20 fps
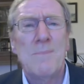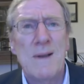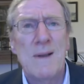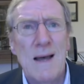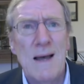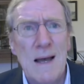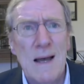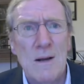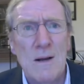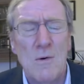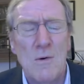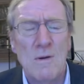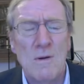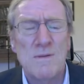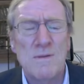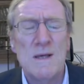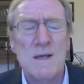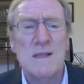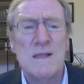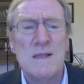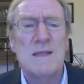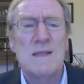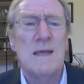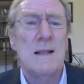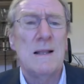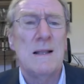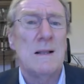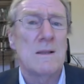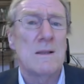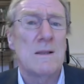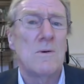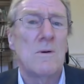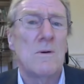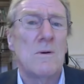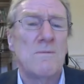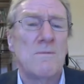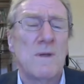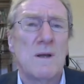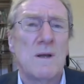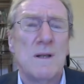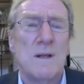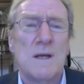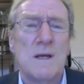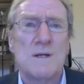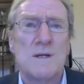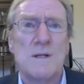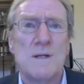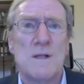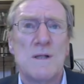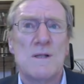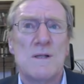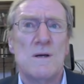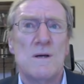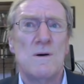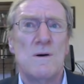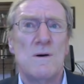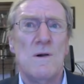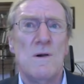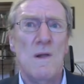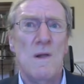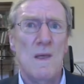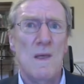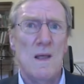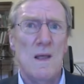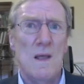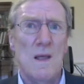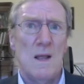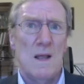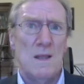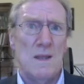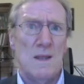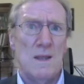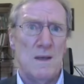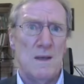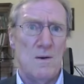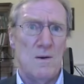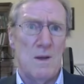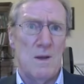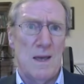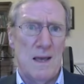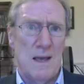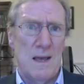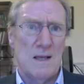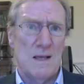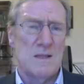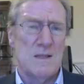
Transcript: applied all of these deals, all of the conditions. So the UK